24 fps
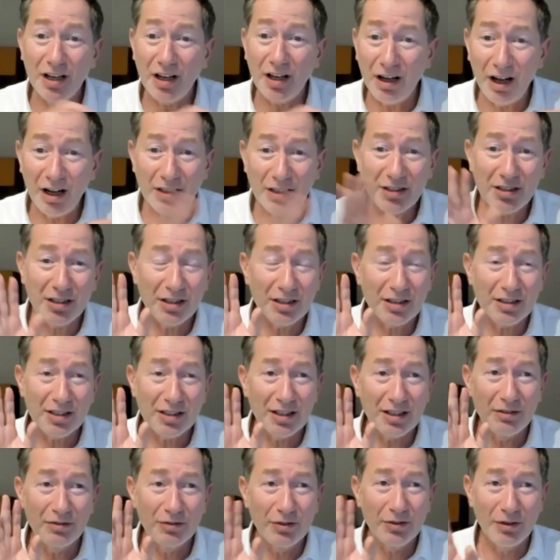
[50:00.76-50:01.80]
utter
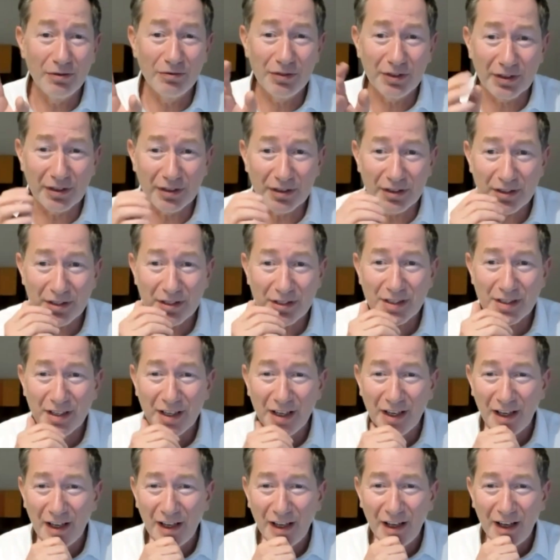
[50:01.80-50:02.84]
self-confidence,
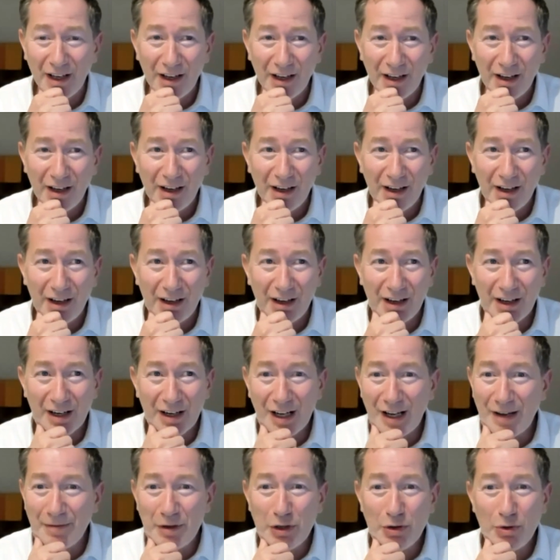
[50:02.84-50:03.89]
and
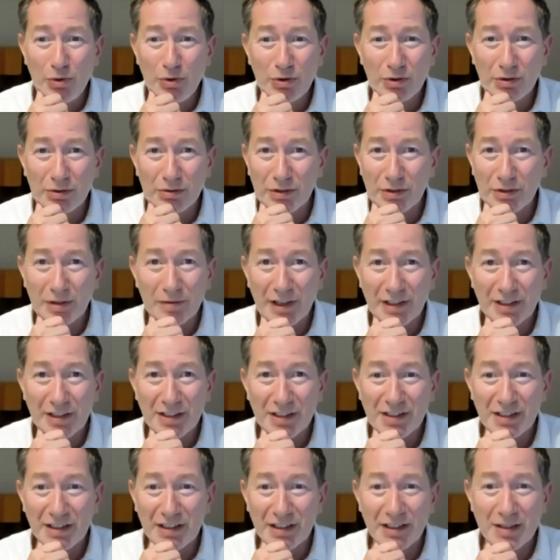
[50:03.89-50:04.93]
I'm in awe of them. I
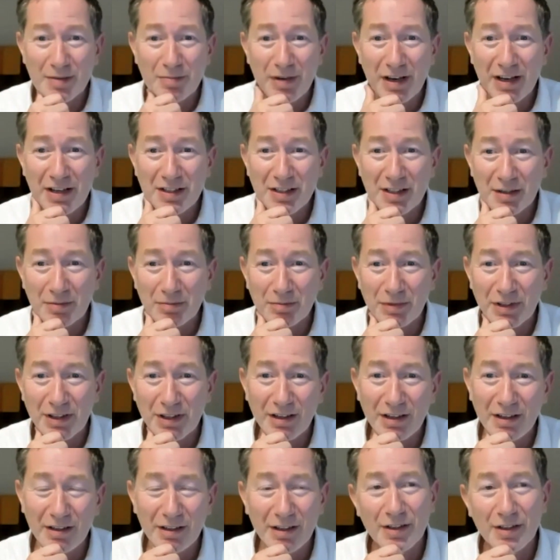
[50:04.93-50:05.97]
just think it's amazing. But then
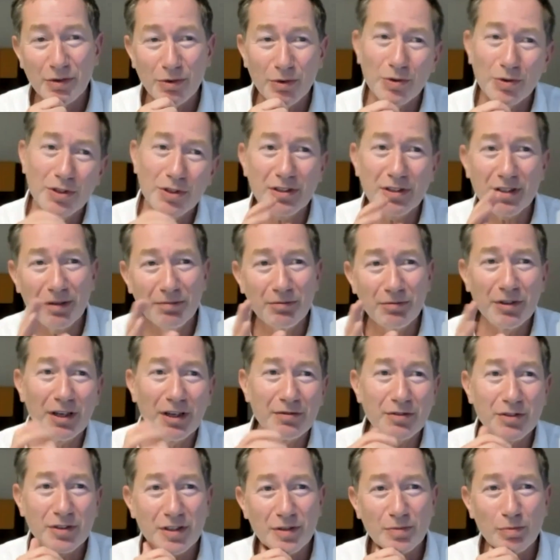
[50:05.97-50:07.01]
I also
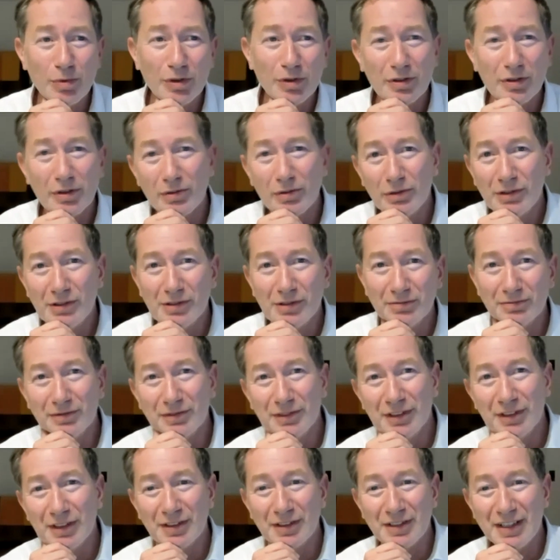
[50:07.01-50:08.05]
sometimes just wonder, well,
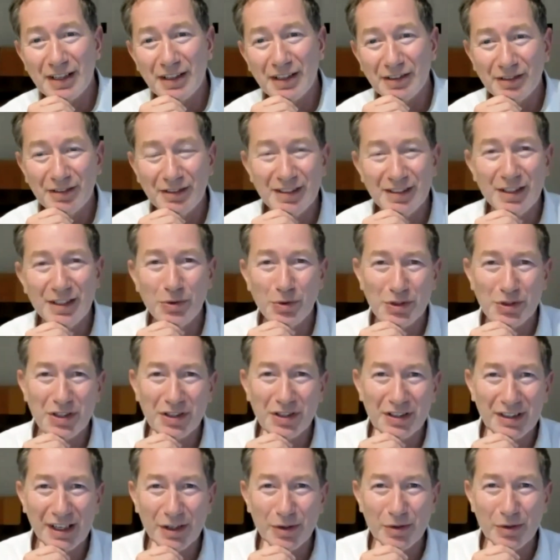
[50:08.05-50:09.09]
is that also
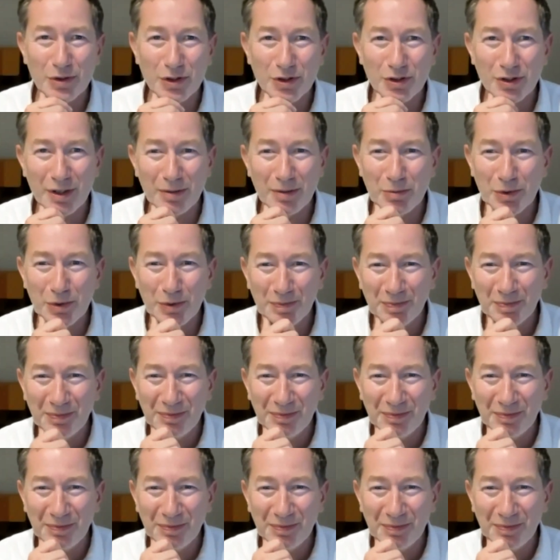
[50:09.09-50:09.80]
going to get you into trouble?